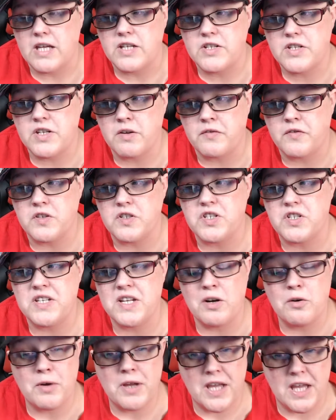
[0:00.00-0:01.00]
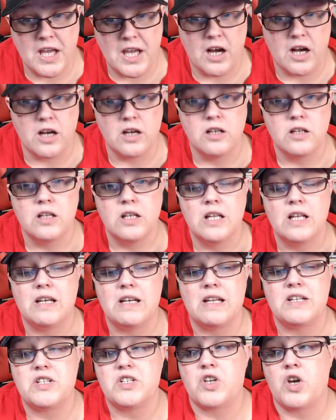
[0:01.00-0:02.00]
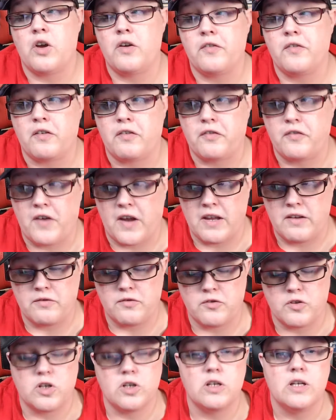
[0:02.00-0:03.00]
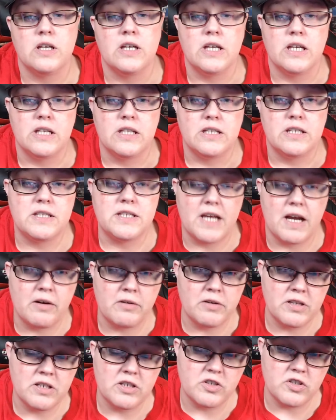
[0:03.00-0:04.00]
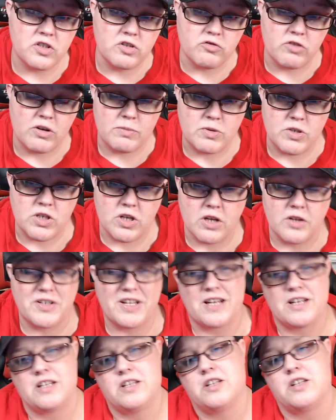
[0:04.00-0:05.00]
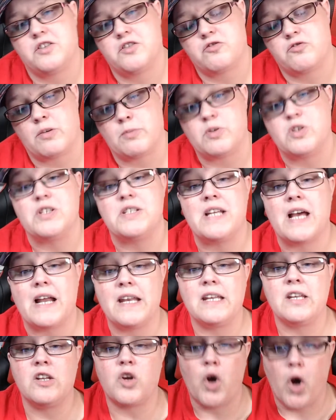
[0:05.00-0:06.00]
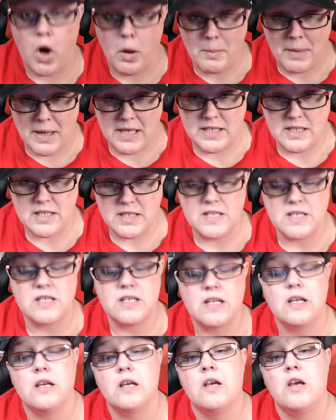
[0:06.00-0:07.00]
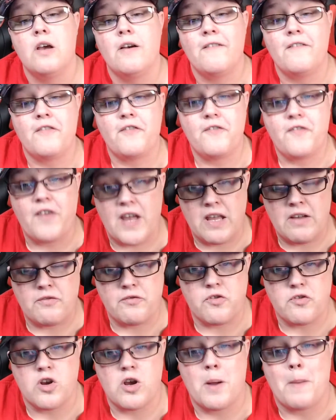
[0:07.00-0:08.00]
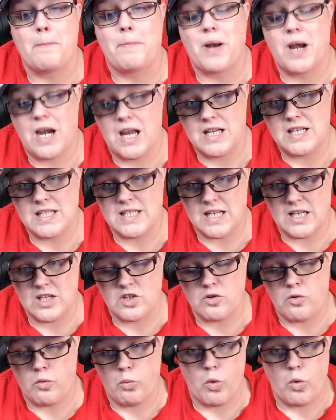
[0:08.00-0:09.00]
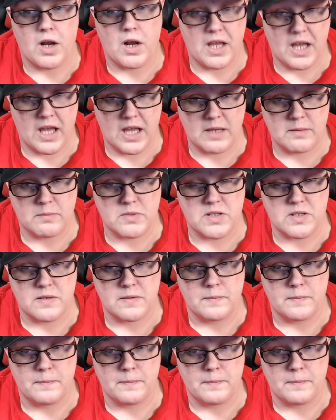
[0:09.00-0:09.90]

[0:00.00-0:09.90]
So if you're still here, let's go for favourite. Down in the description, down in the description, down in the comments, favourite PlayStation One games.